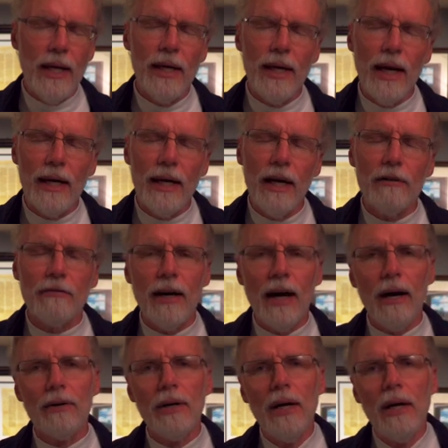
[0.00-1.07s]
cannot get
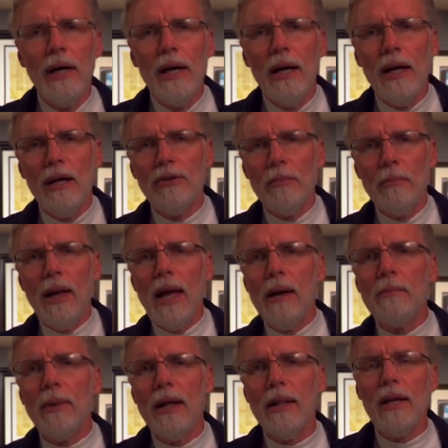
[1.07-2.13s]
around is a
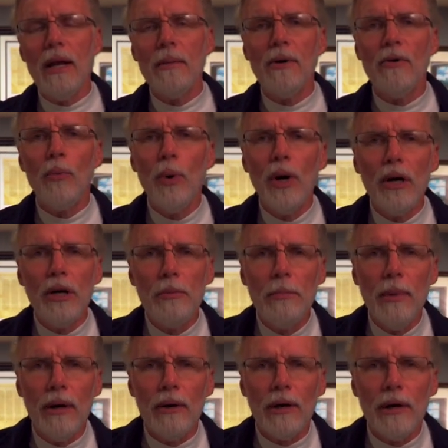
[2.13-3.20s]
man by the name of
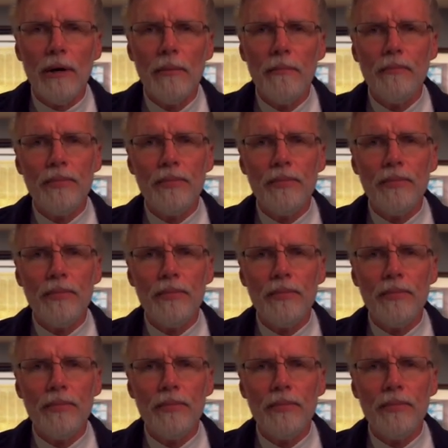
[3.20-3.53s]
William Miller.